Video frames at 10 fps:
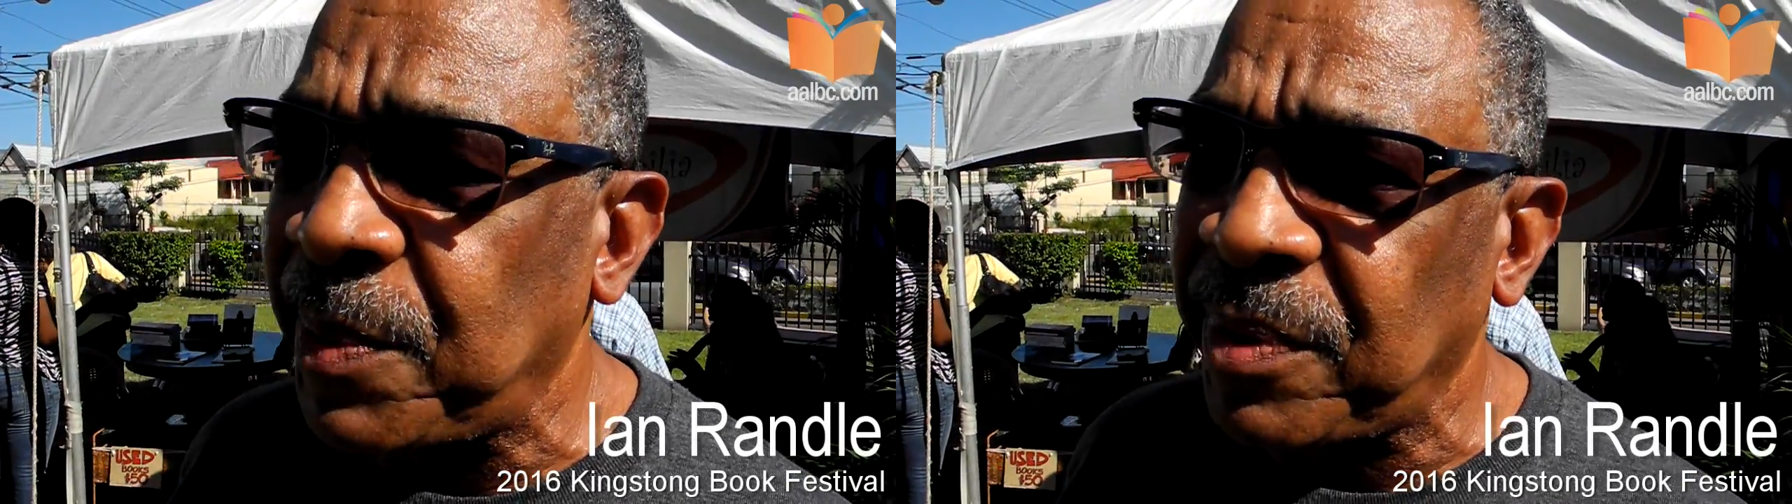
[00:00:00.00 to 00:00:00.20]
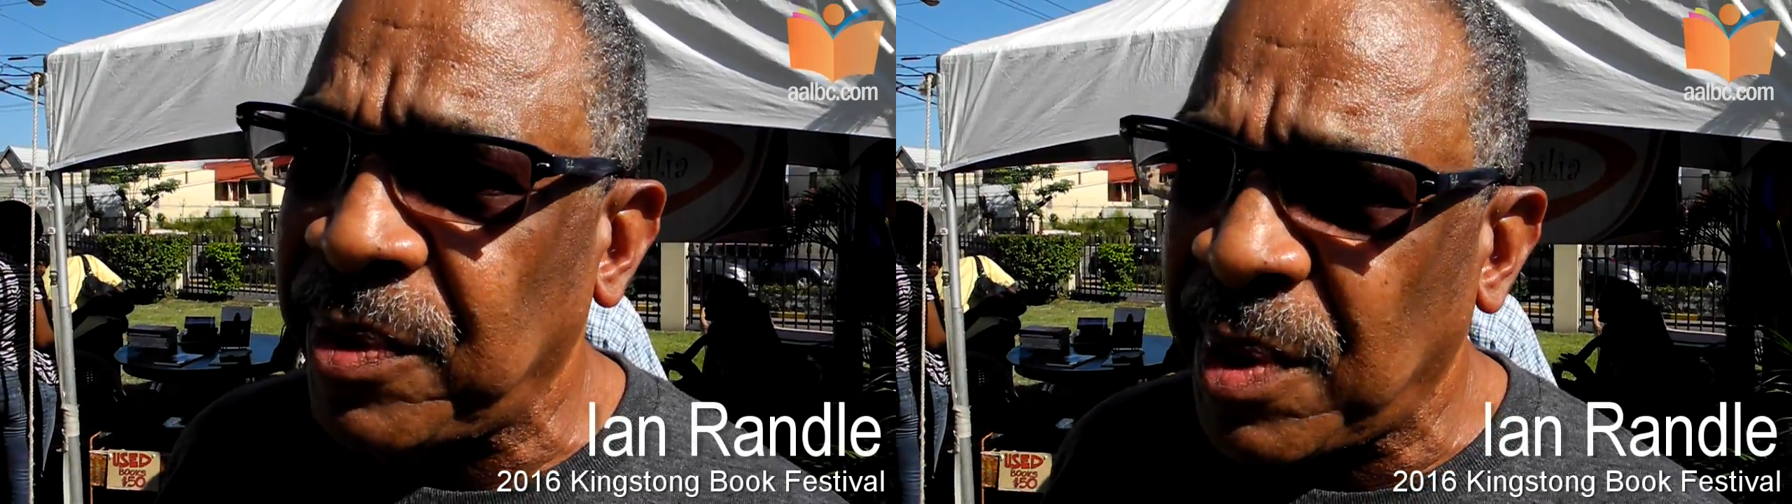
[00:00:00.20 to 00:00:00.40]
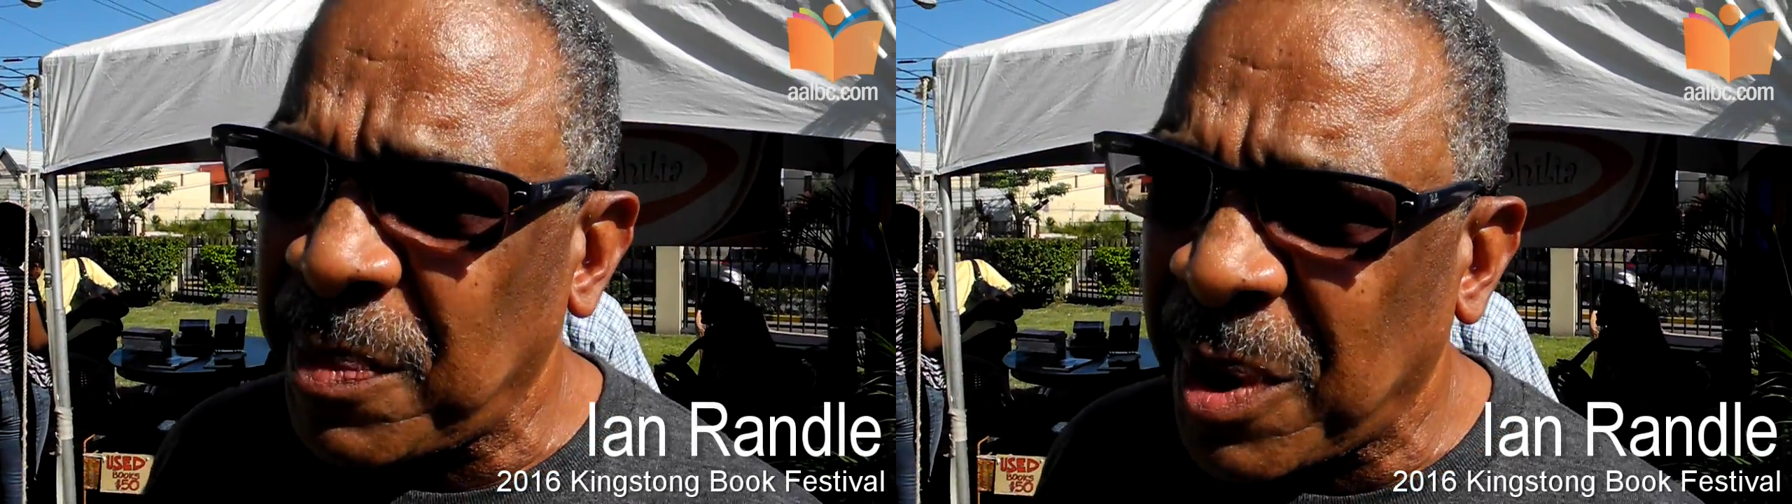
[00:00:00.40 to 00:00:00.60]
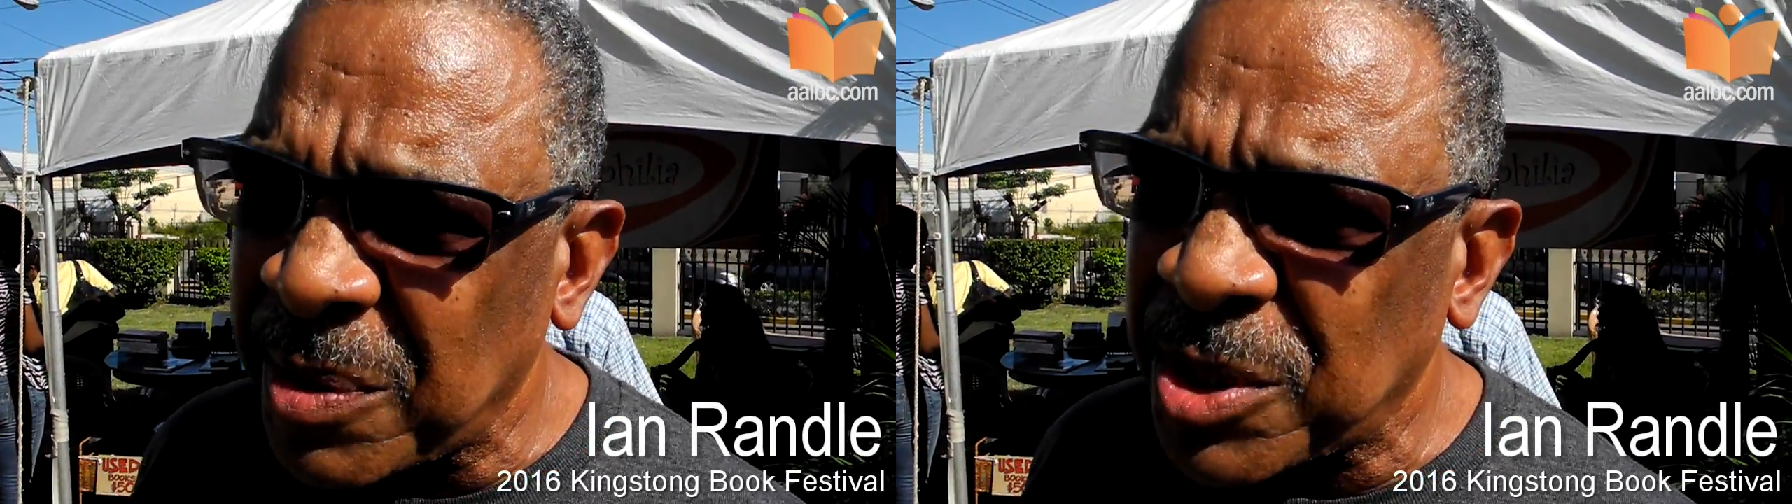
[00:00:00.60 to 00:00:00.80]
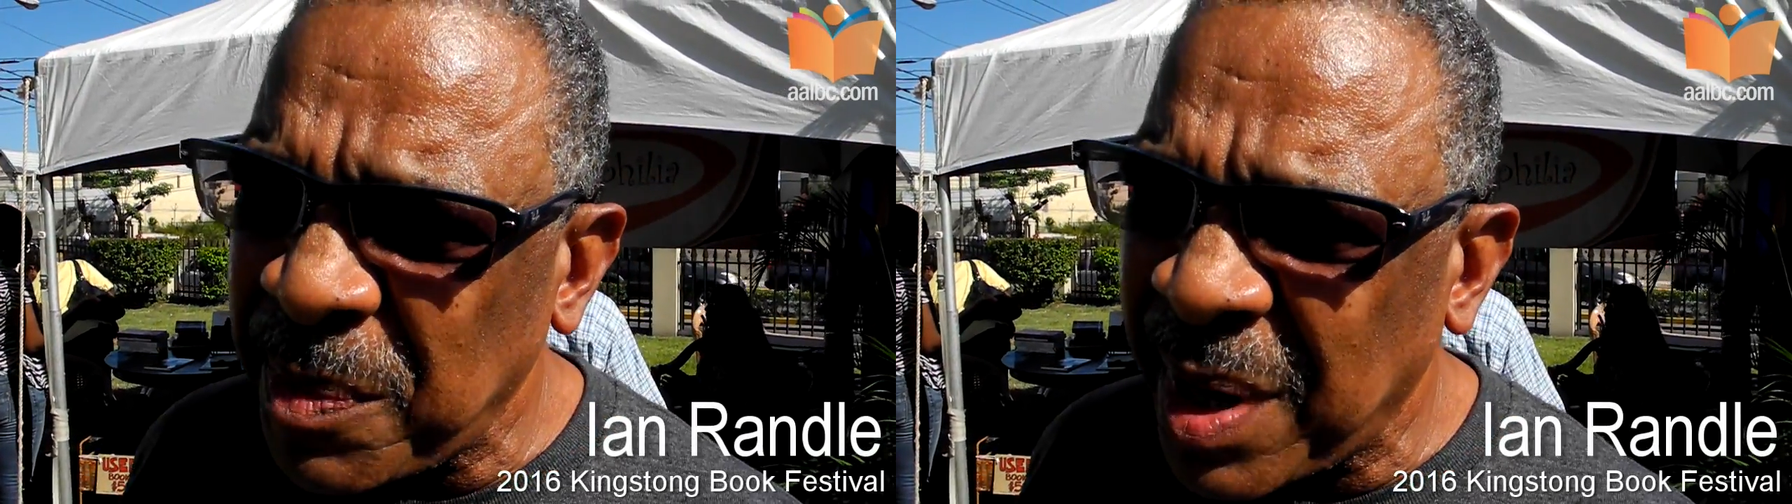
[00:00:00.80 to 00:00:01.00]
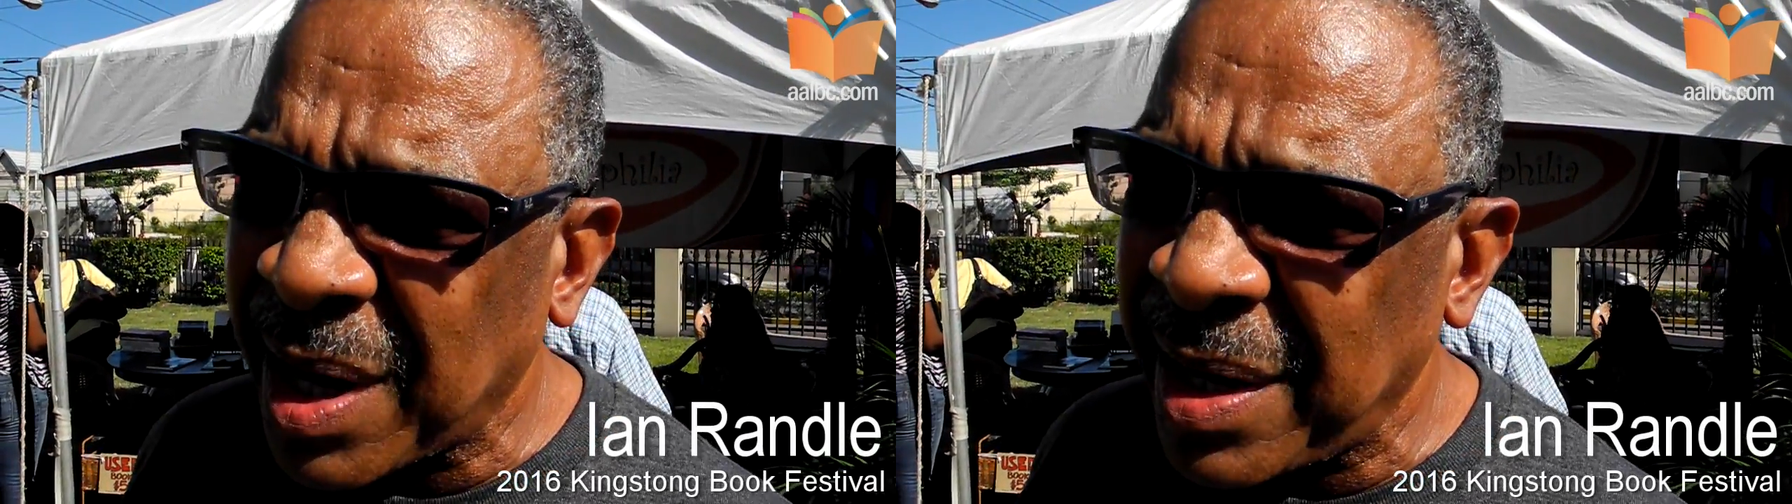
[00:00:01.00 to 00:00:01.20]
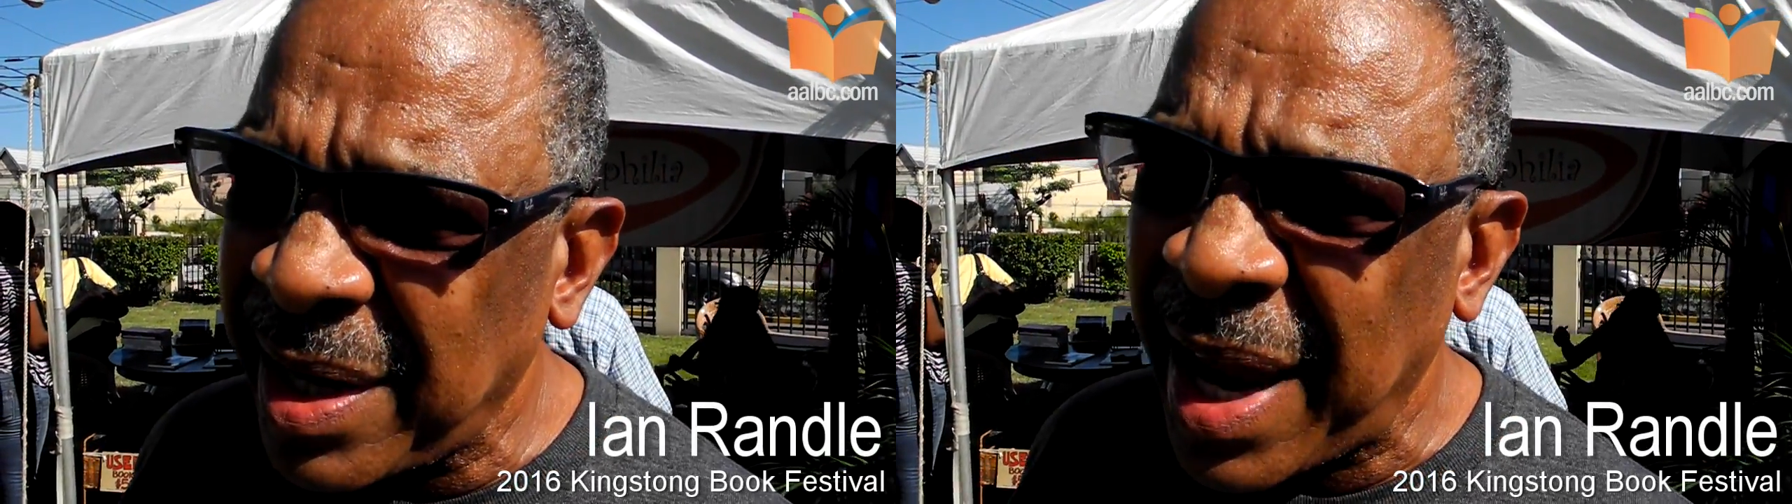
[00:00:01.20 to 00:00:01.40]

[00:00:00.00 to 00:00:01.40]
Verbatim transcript: people know about Jamaica in the